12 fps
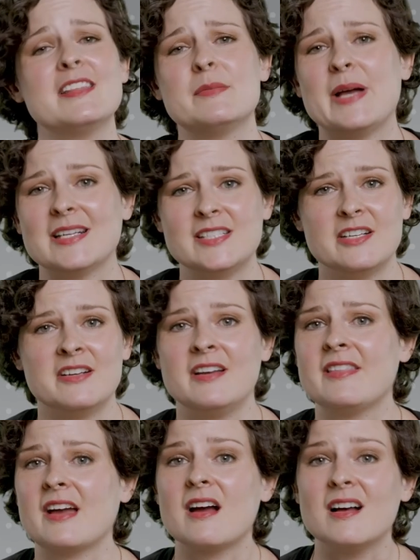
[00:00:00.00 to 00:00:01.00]
the
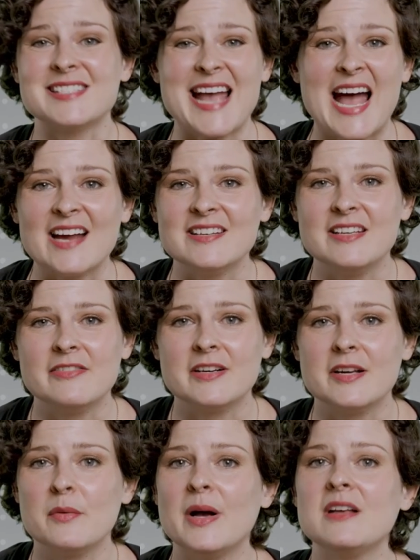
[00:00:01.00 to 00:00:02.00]
bacteria that cause acne
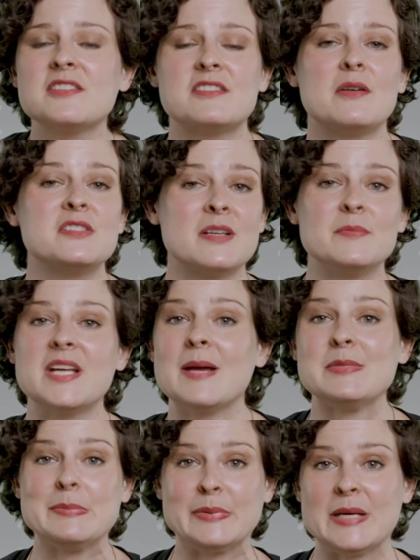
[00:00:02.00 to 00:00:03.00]
very well. So
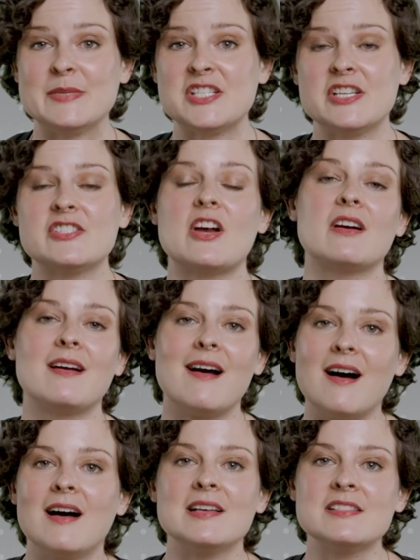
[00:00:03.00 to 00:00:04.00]
sometimes blemishes are
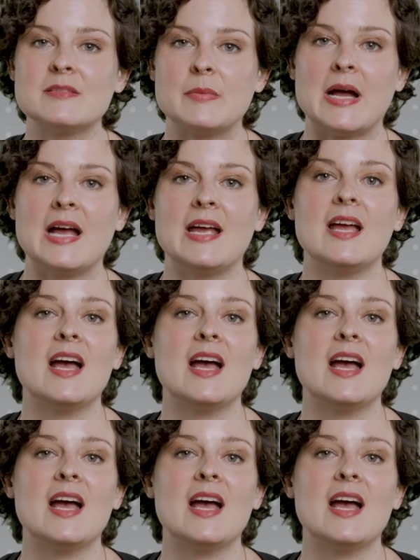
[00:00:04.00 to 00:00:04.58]
caused by